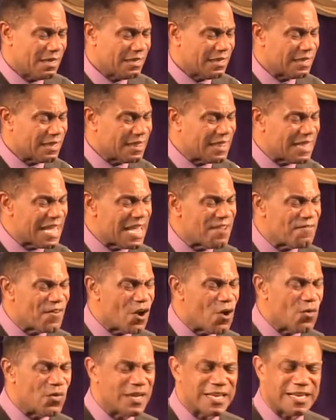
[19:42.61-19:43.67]
The thief
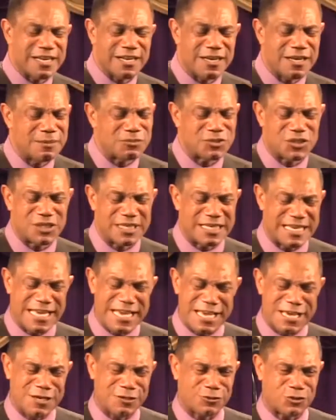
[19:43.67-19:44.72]
only comes to
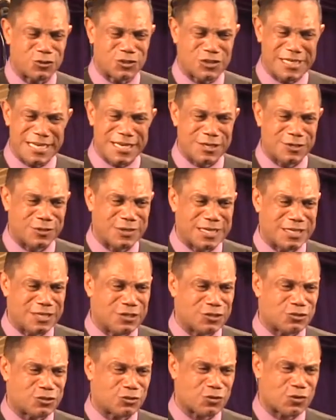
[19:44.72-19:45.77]
kill, steal, and
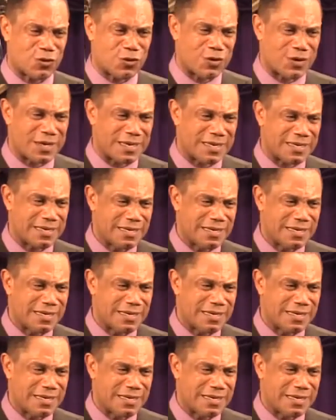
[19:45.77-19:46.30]
destroy.